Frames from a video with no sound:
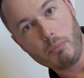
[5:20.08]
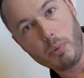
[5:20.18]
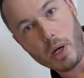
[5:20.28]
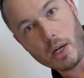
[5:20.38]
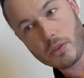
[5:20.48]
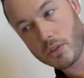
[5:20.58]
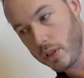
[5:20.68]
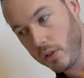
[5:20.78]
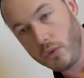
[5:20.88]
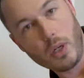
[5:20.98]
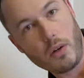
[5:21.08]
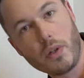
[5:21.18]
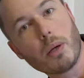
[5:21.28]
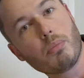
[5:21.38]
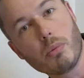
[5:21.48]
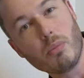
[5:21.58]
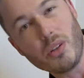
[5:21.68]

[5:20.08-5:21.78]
but if you have a neck problem,